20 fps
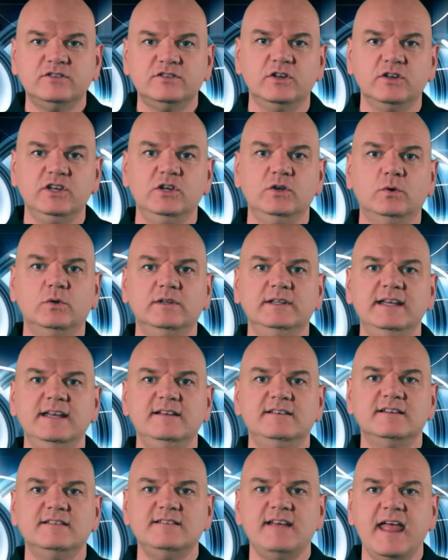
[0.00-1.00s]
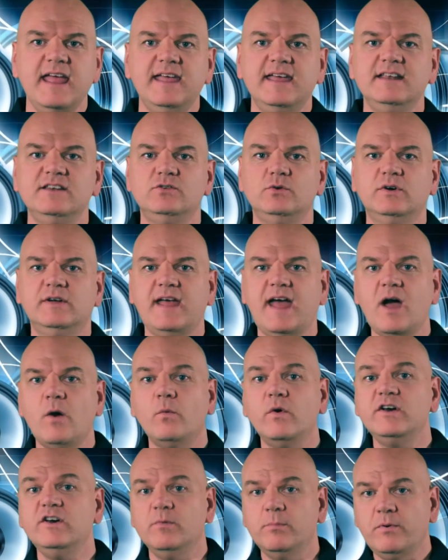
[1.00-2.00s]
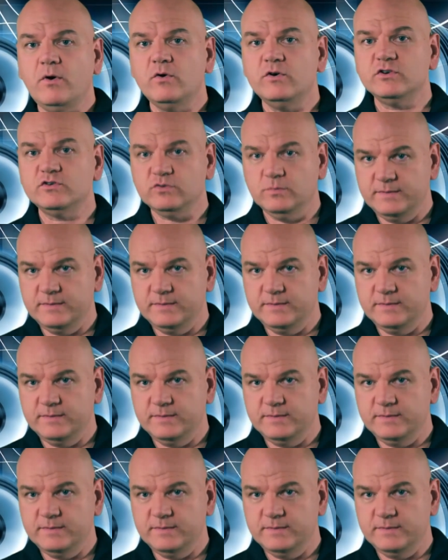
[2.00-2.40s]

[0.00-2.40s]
so you'll need to take into account where your boaters